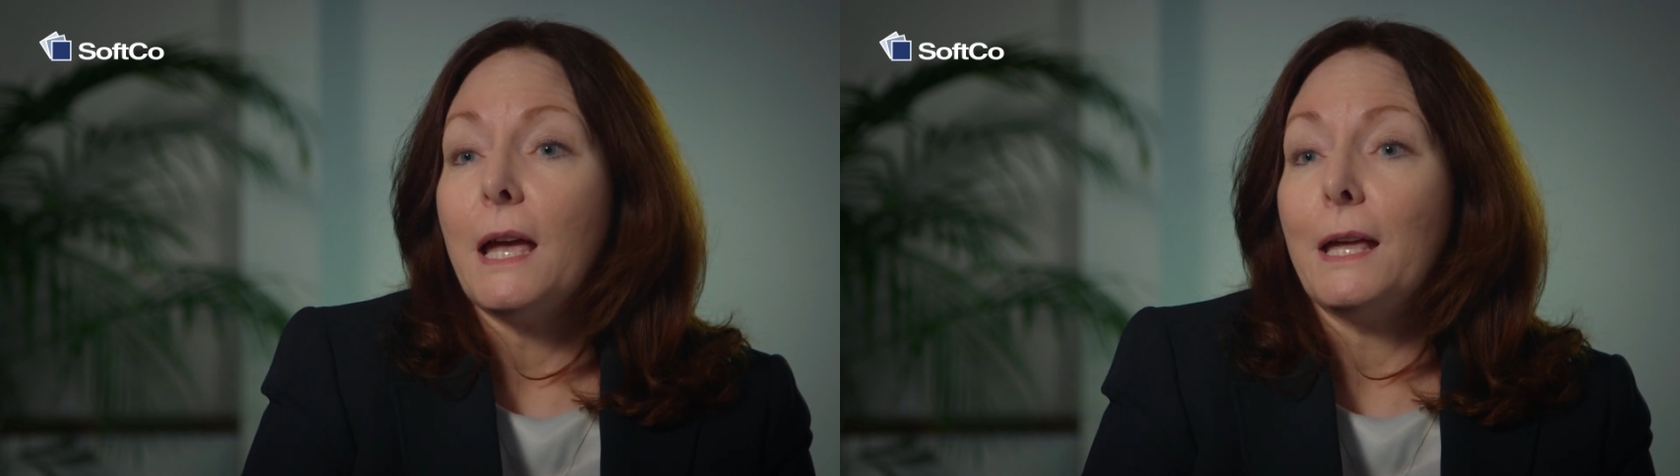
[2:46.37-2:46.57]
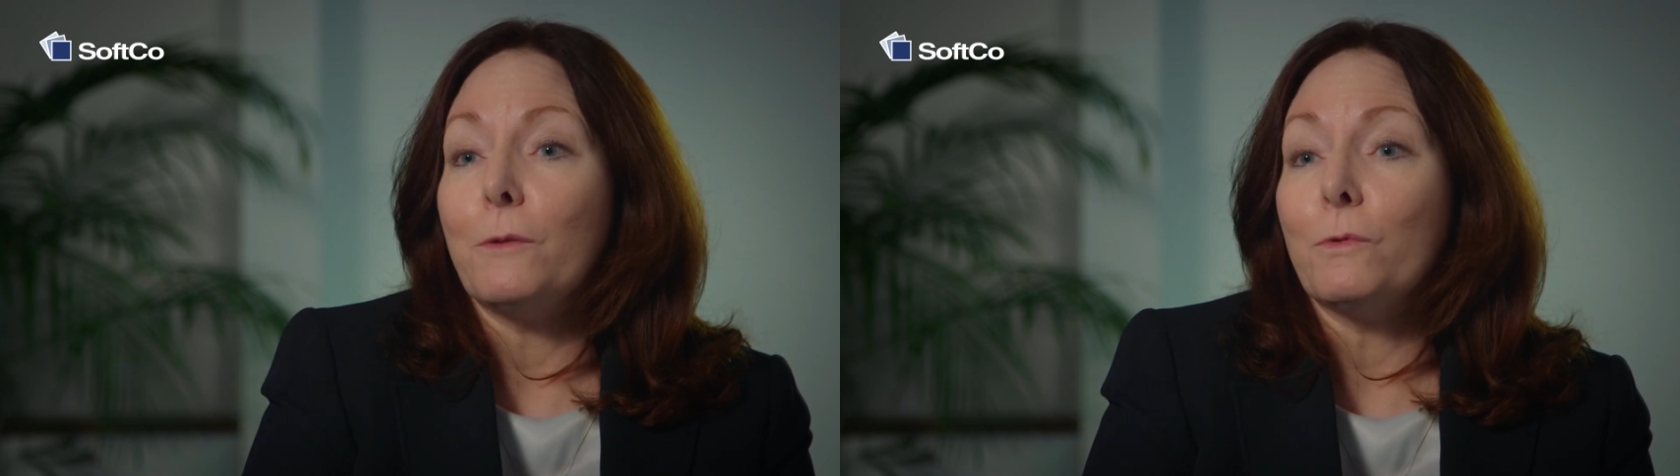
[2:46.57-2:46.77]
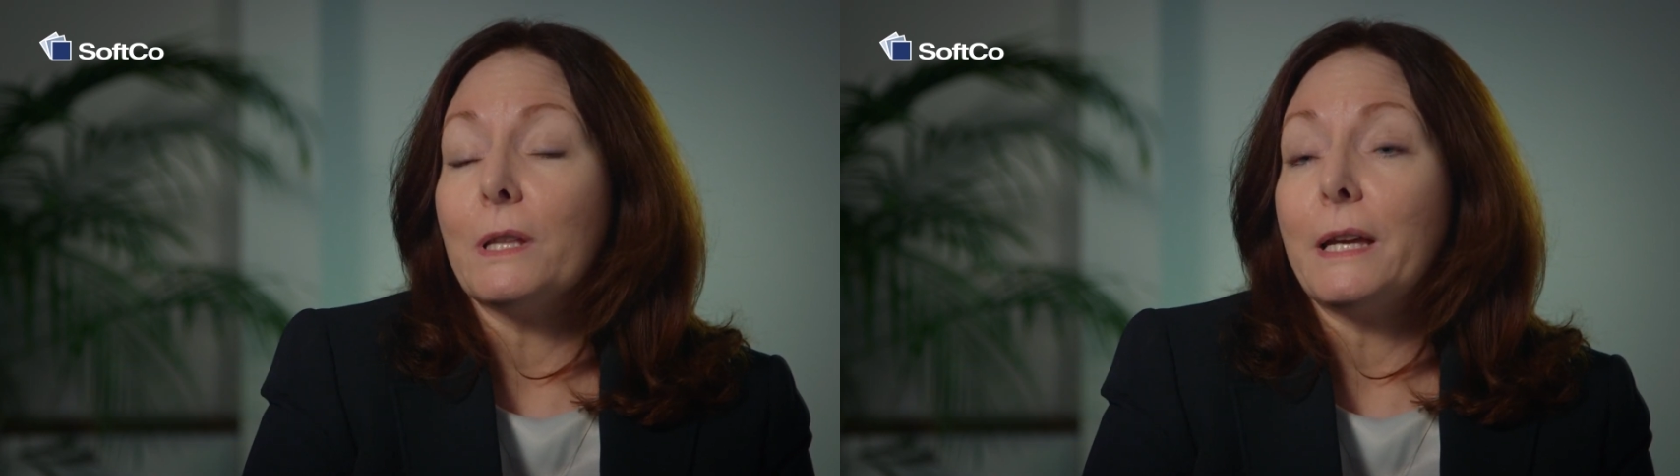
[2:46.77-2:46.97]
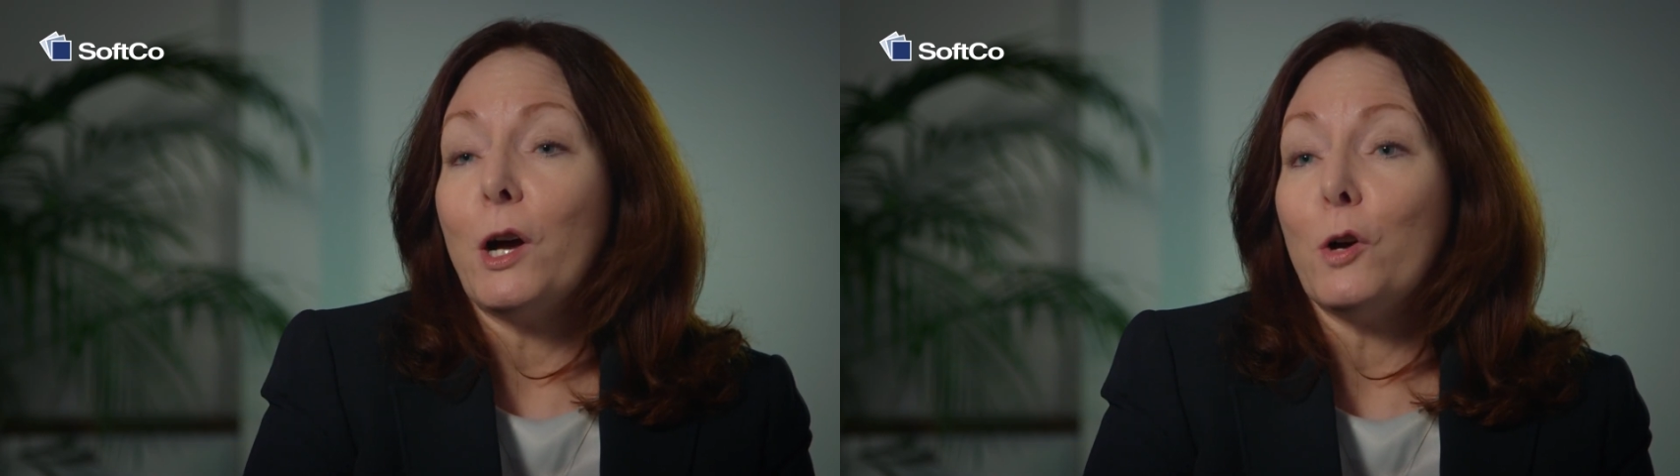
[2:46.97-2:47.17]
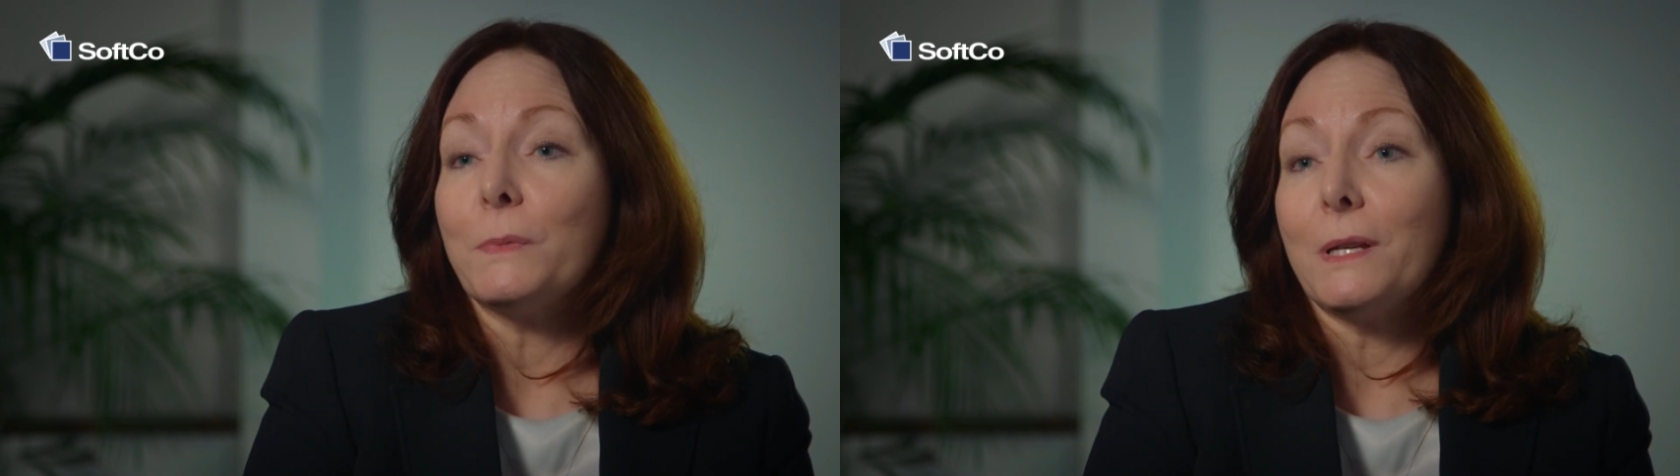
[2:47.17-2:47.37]
and it really
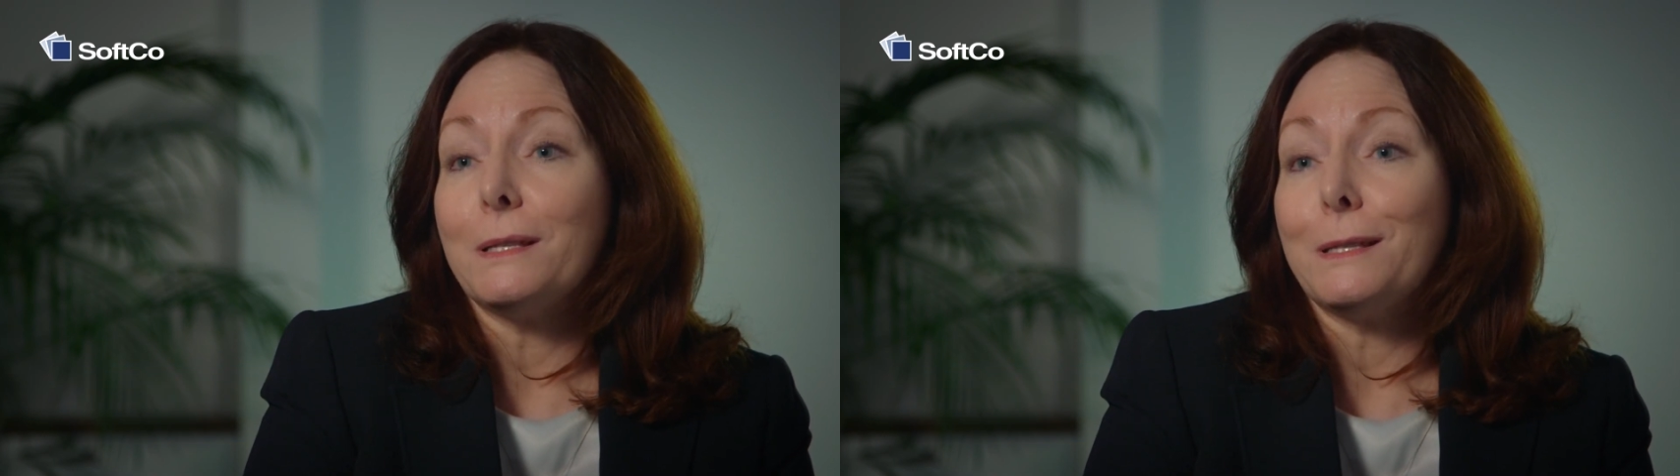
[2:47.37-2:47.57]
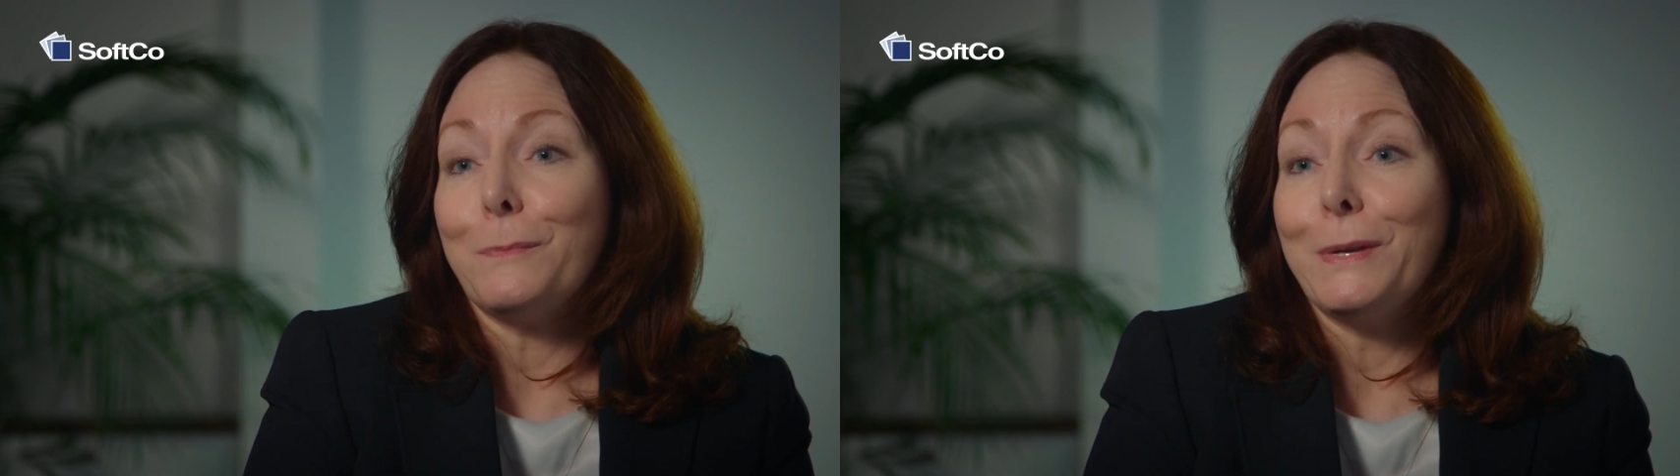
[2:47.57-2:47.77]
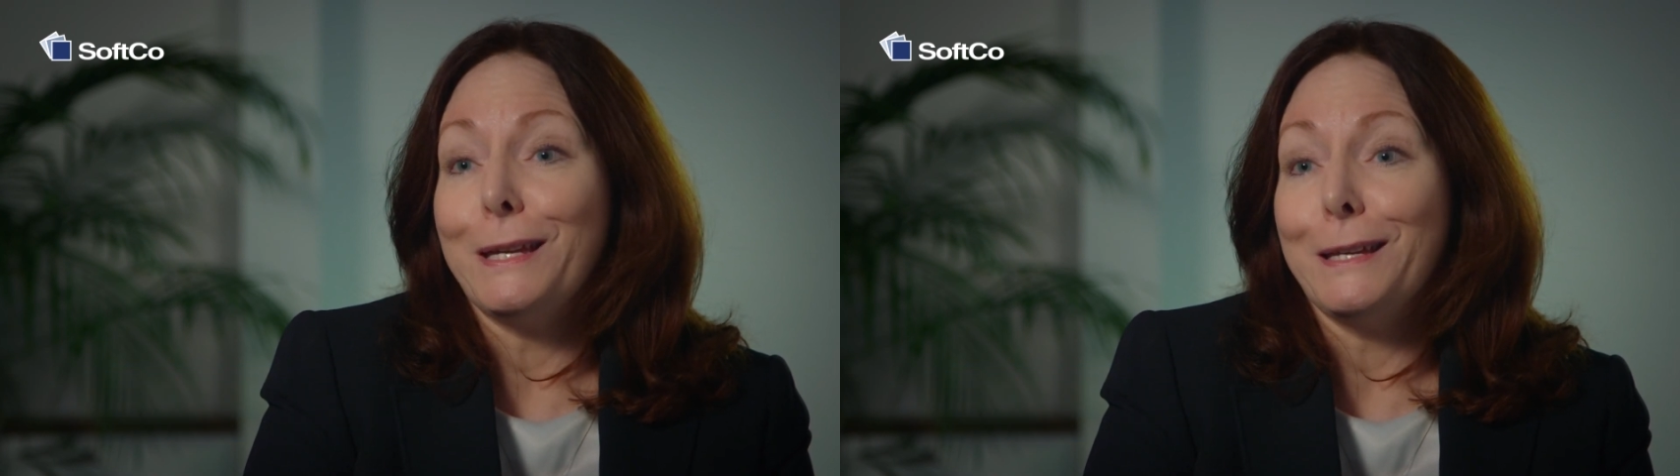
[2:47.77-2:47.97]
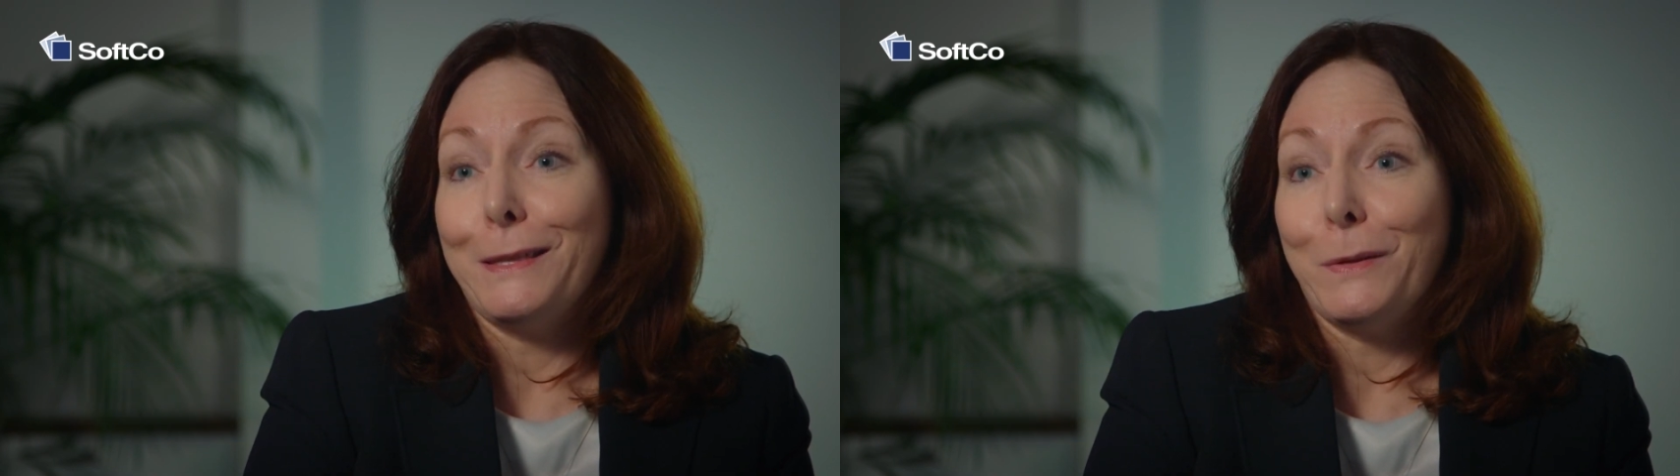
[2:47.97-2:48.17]
helps us to be